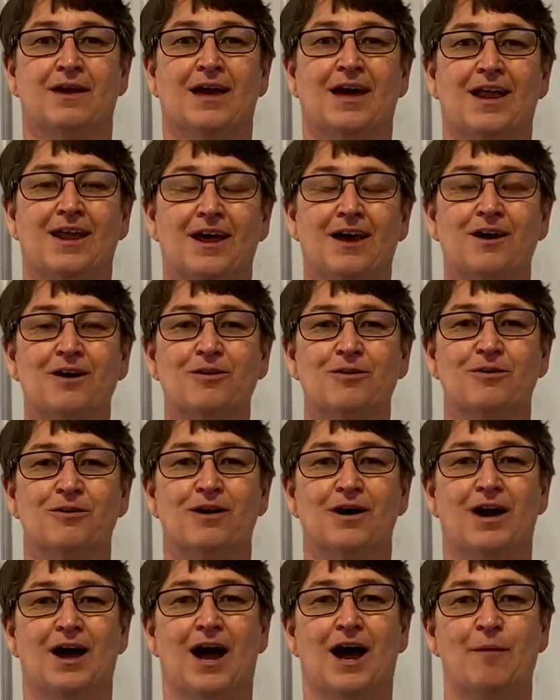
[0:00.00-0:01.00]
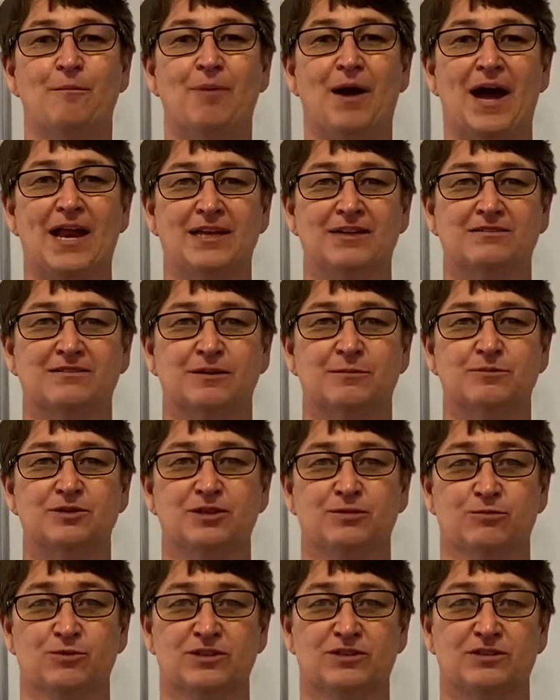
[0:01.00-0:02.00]
Hello, I'm Patty
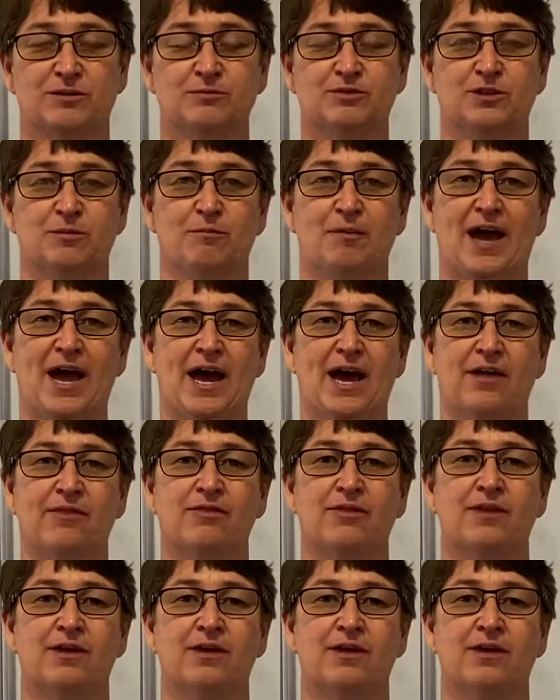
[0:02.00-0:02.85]
Simpson with Simpson Math.